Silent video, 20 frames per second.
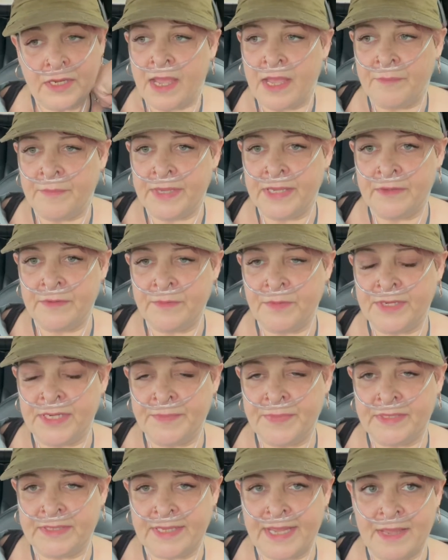And he wanted
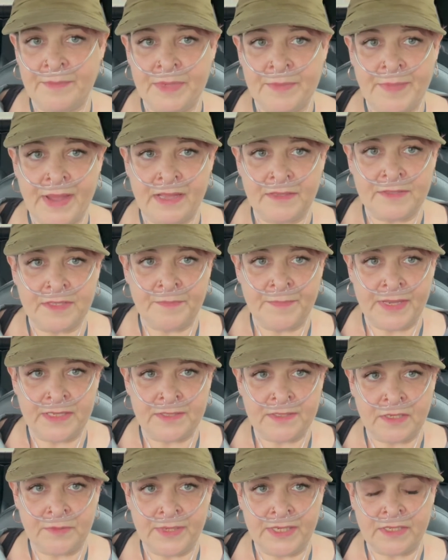me to get me back to the bed
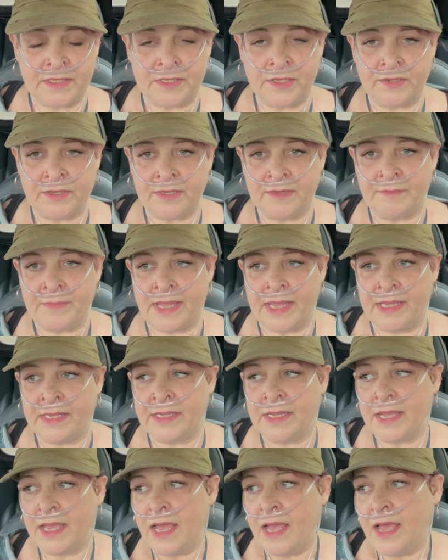so he could look at me.